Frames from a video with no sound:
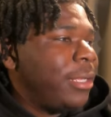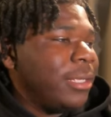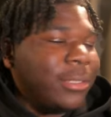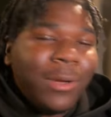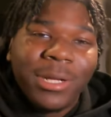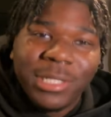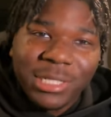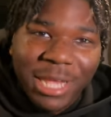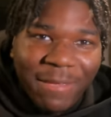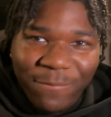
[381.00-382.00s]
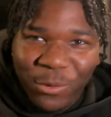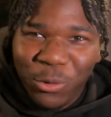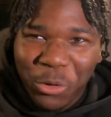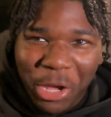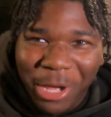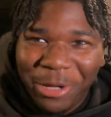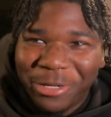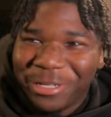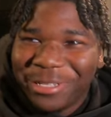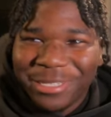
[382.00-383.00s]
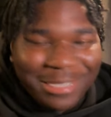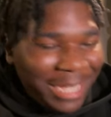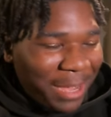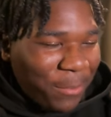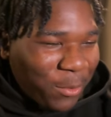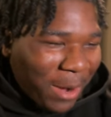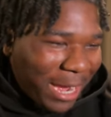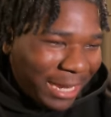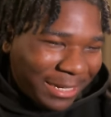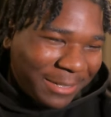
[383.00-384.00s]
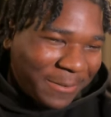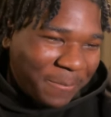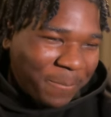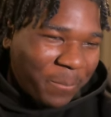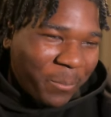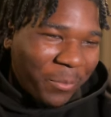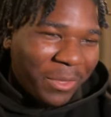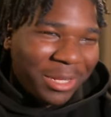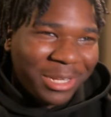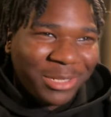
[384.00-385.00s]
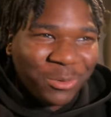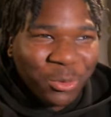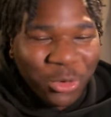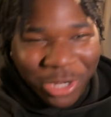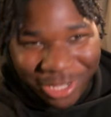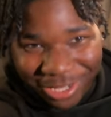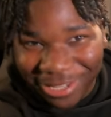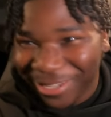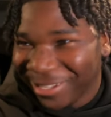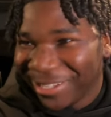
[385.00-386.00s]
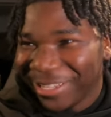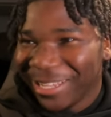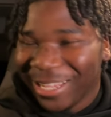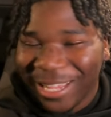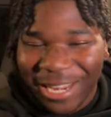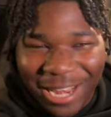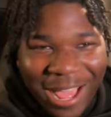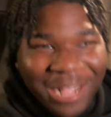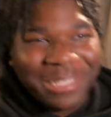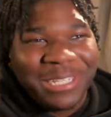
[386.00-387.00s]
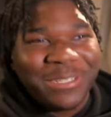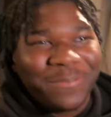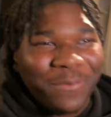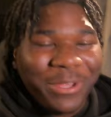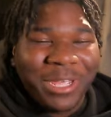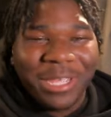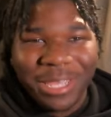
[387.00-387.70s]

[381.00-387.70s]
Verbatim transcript: So I just got fuel, y'all. Tell me why this Ricky locked his freaking